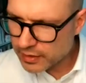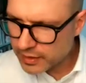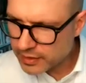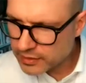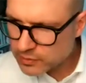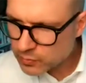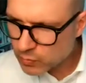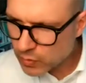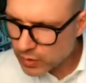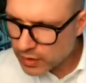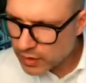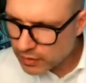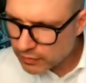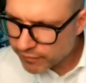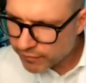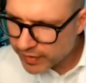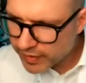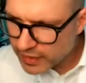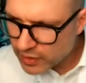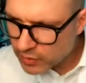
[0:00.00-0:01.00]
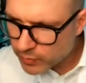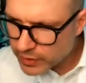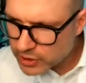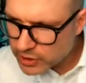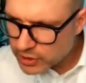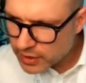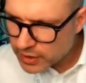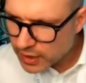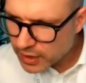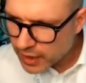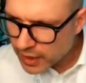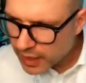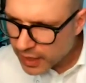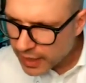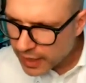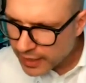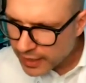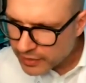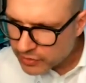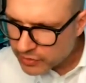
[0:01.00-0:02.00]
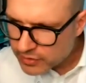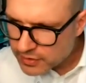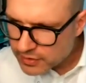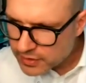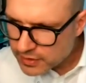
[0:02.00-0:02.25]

there's one final question. Had you